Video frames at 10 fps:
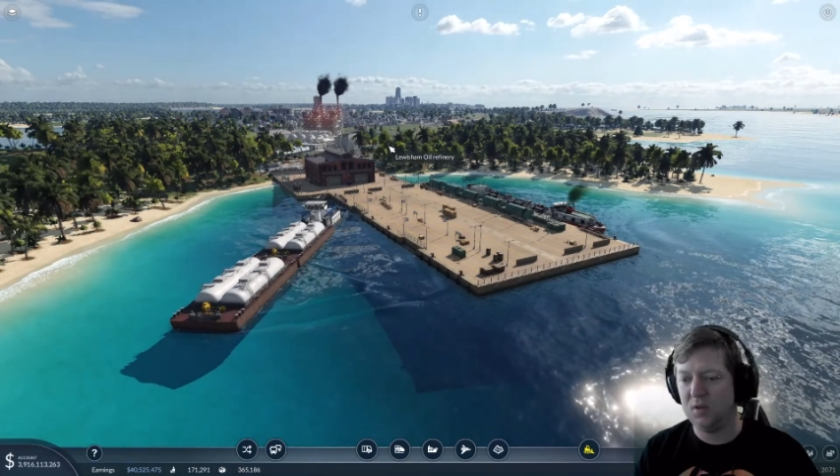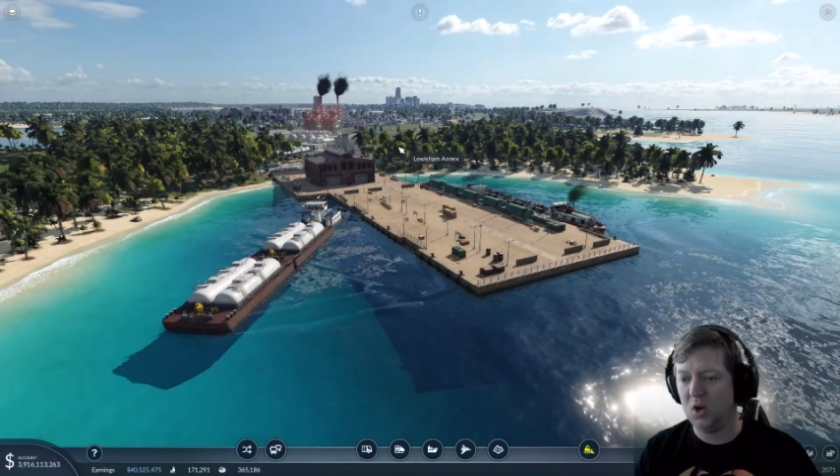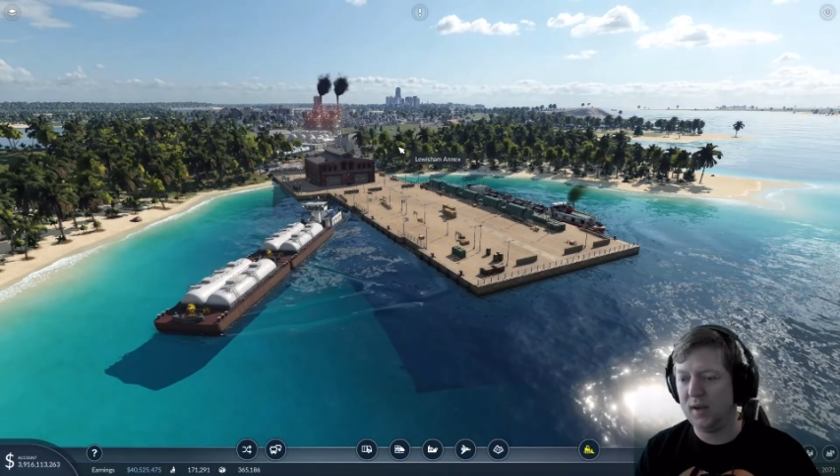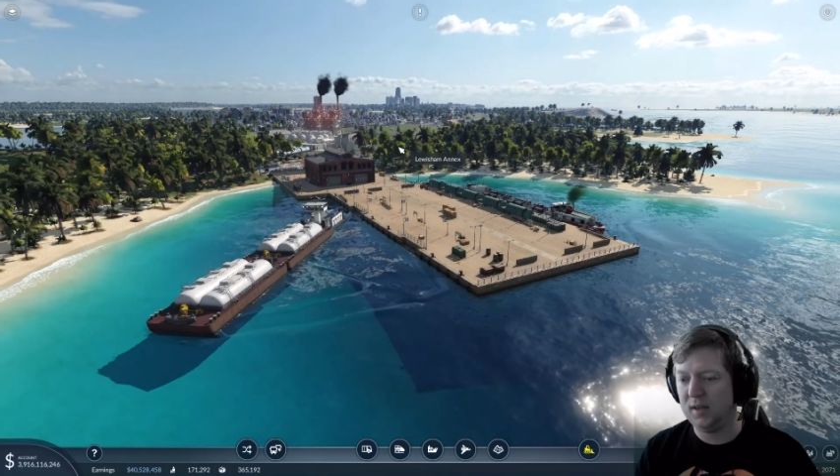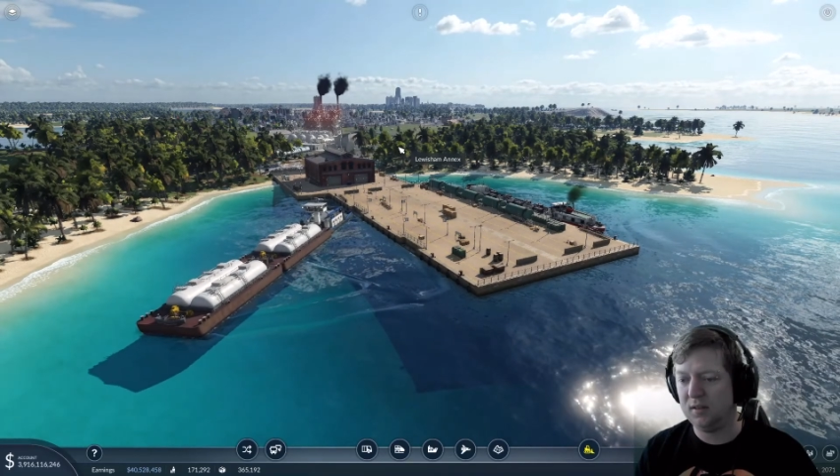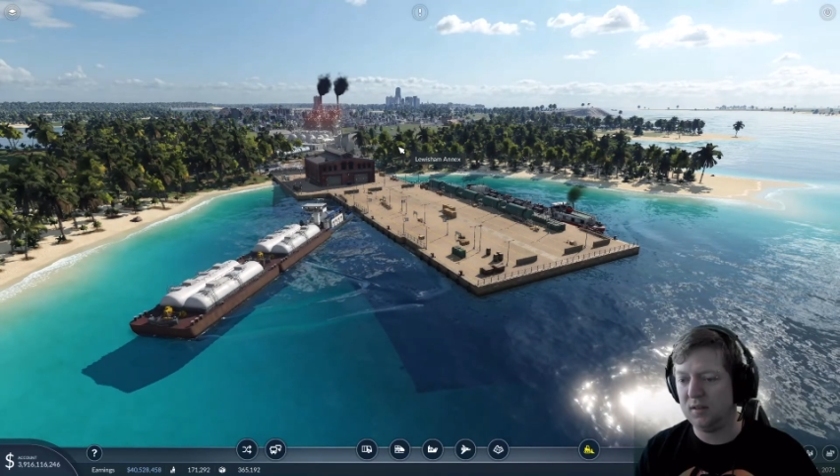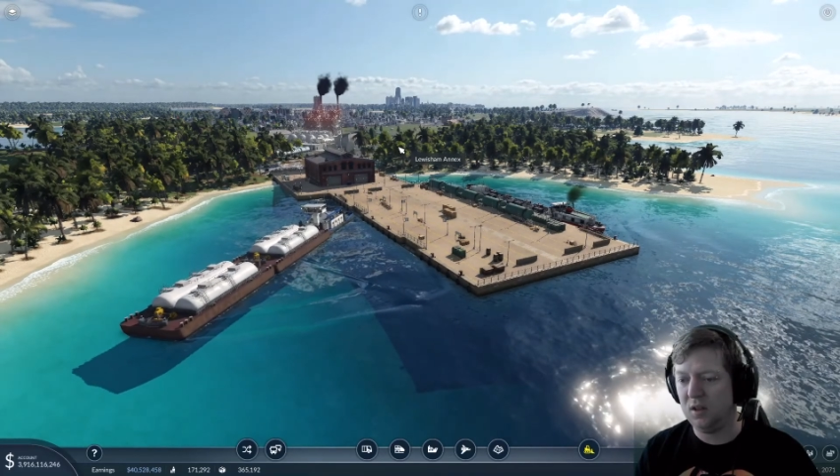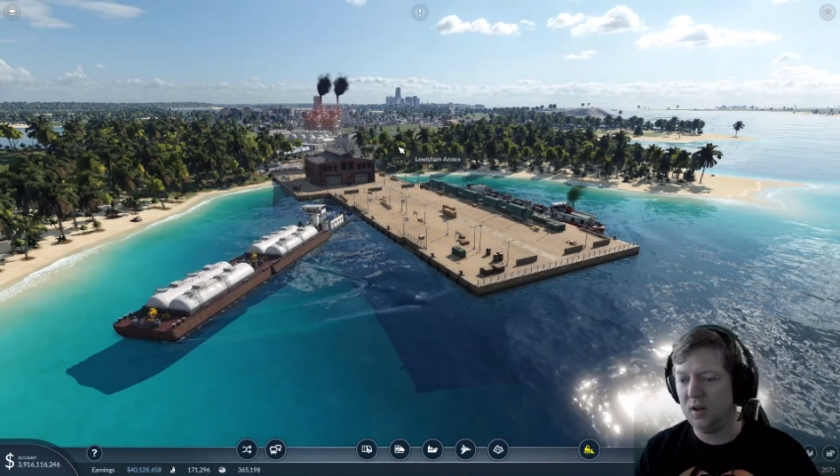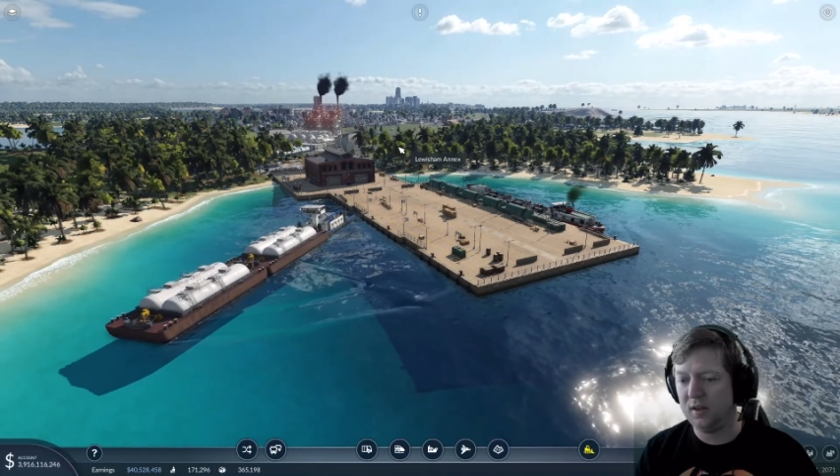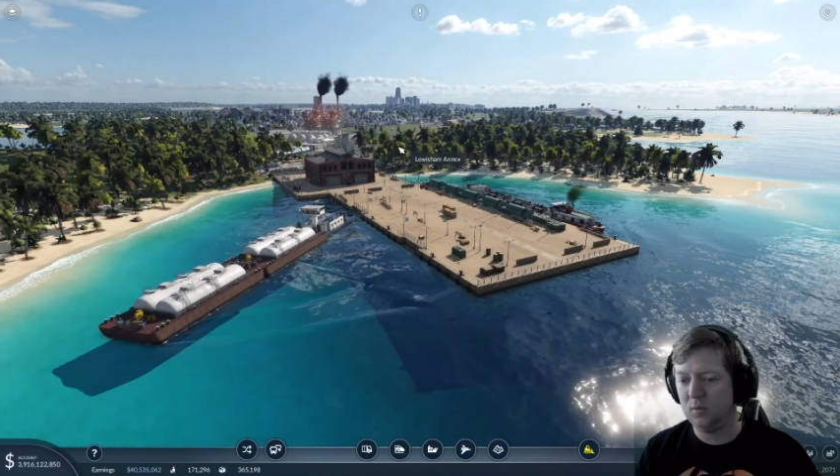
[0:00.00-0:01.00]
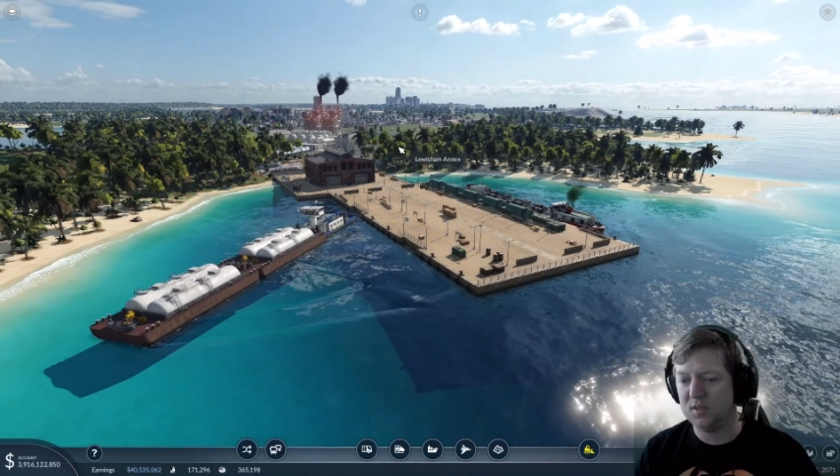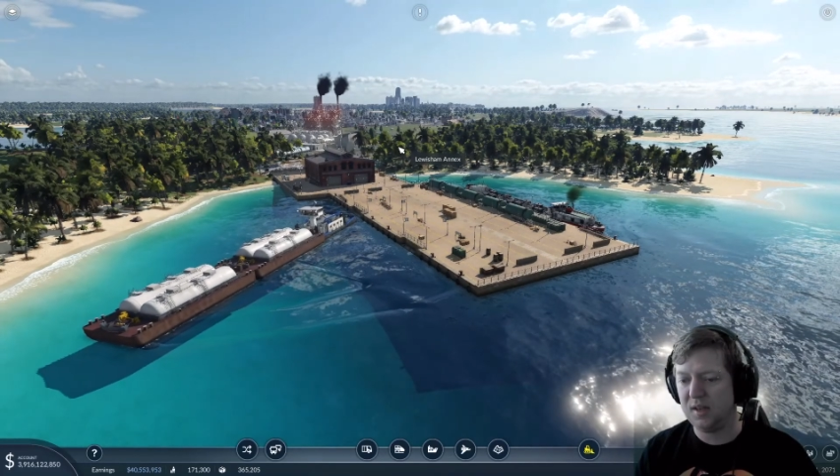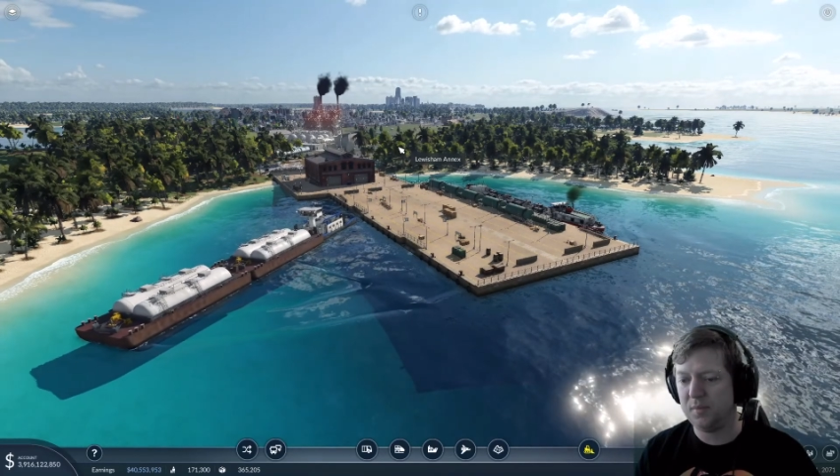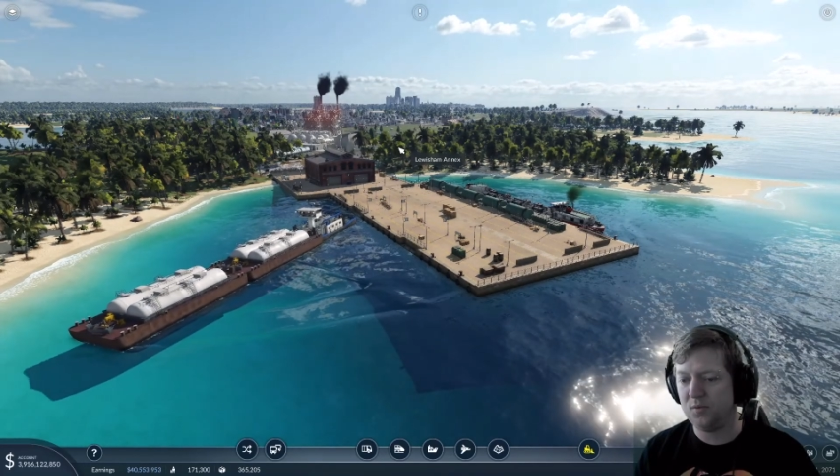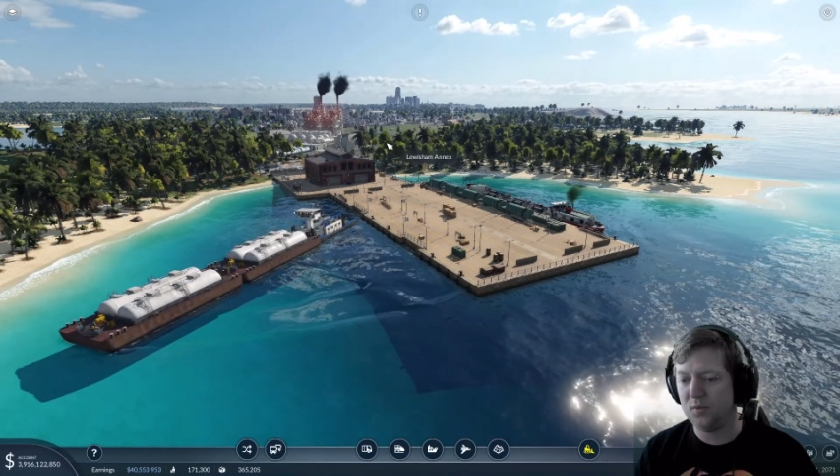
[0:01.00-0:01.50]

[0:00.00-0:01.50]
Island line was up and